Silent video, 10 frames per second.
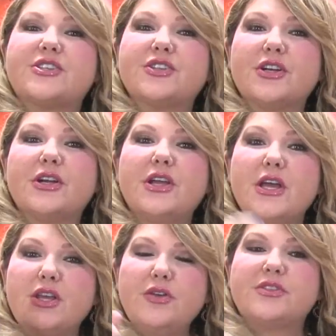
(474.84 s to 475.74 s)

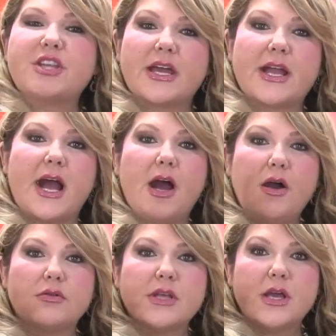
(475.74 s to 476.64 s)
sure you check
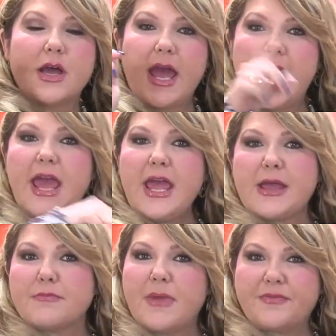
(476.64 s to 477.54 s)
out
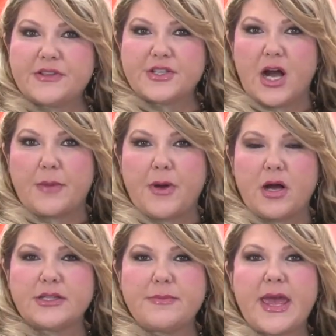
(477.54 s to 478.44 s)
A
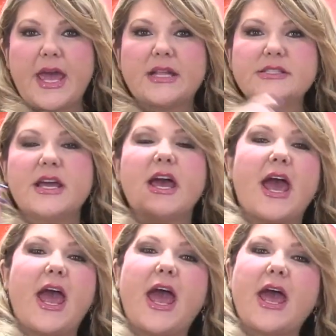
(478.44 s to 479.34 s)
Muffintop on Demand.
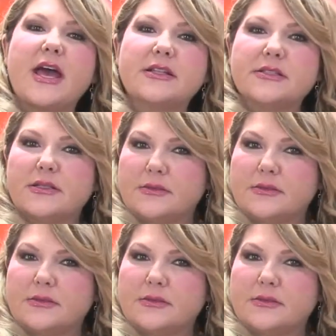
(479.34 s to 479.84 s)
And